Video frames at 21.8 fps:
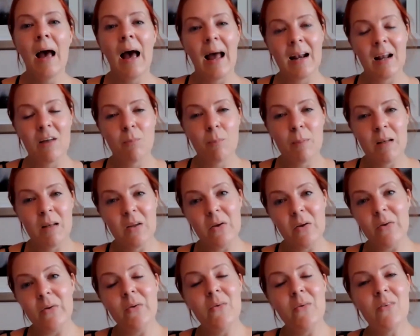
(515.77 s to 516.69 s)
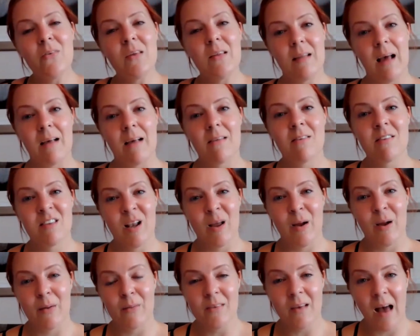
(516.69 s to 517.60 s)
And I've been using that
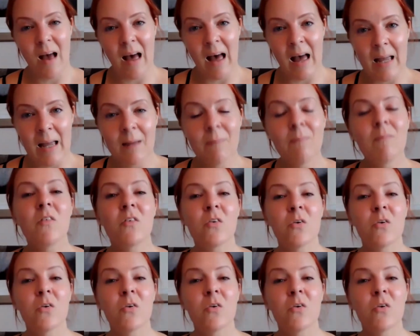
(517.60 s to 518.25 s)
slow time